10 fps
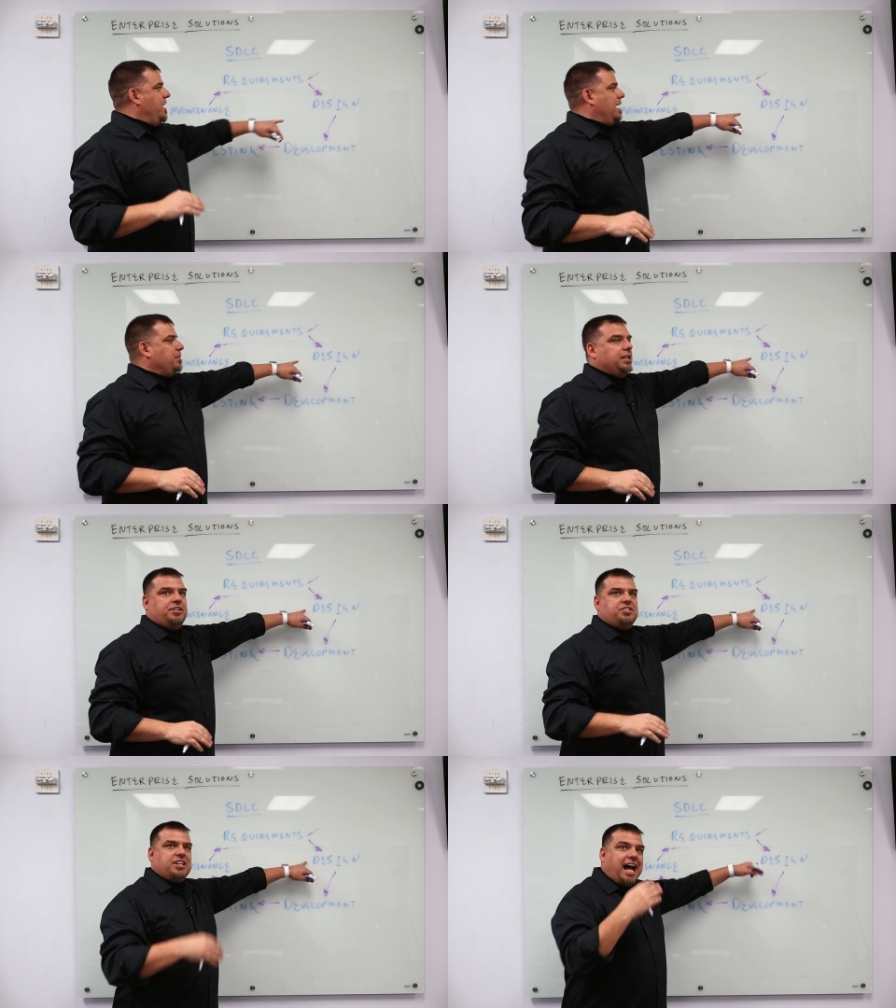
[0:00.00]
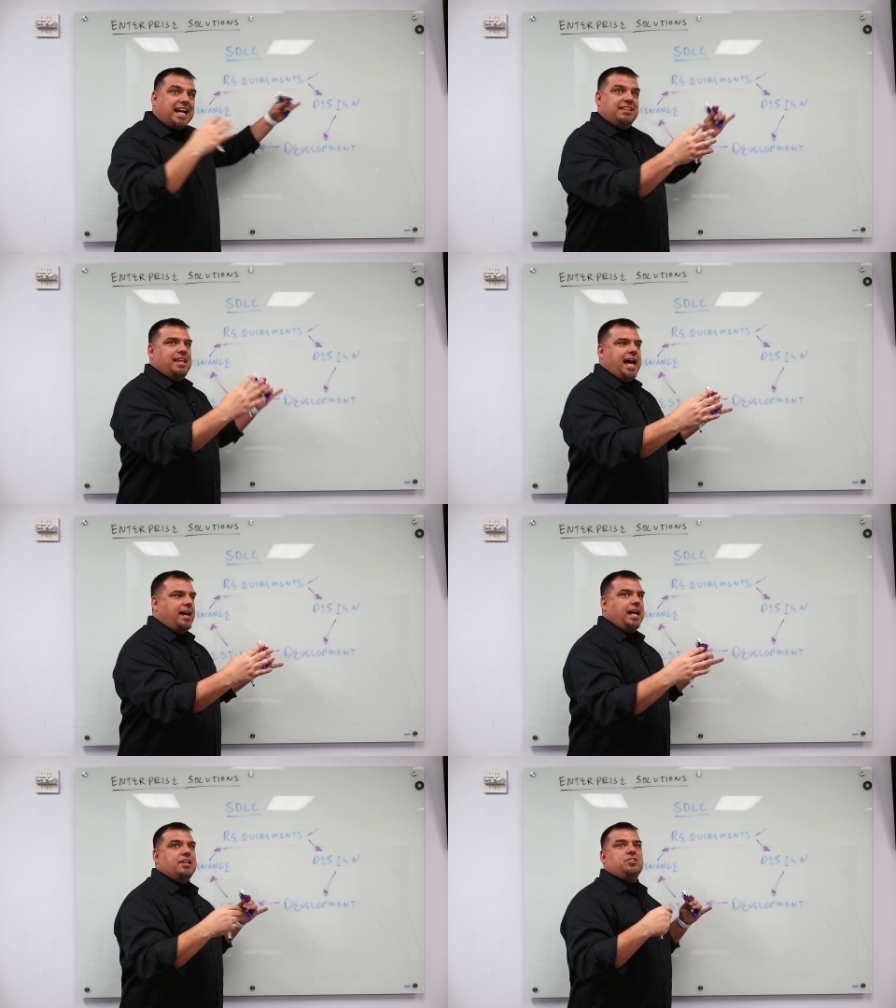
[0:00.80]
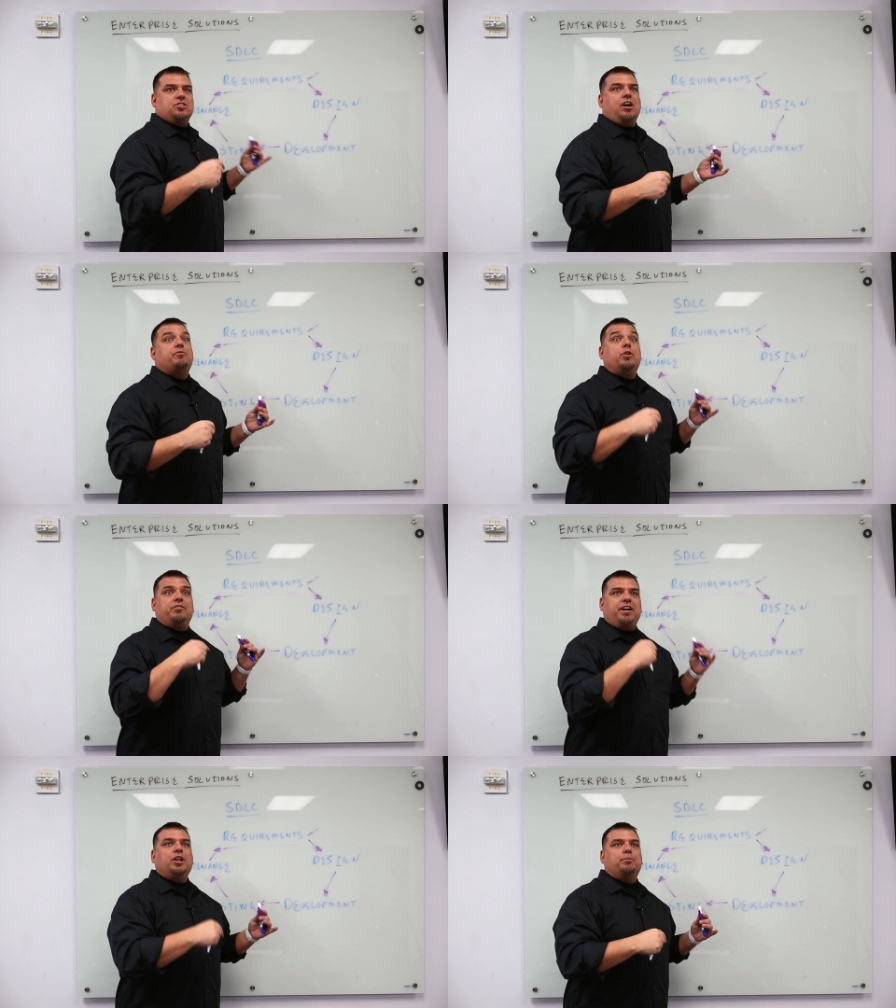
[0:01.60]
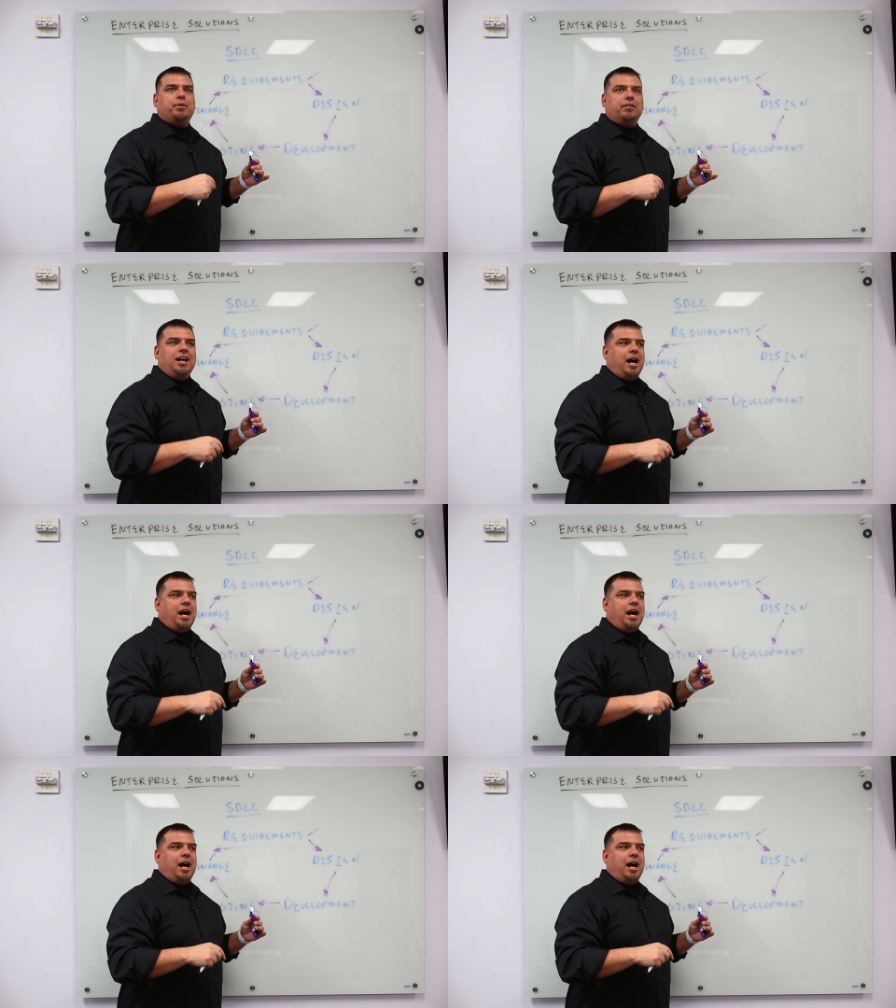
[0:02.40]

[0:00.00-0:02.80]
Then I'm going to design that as a software developer.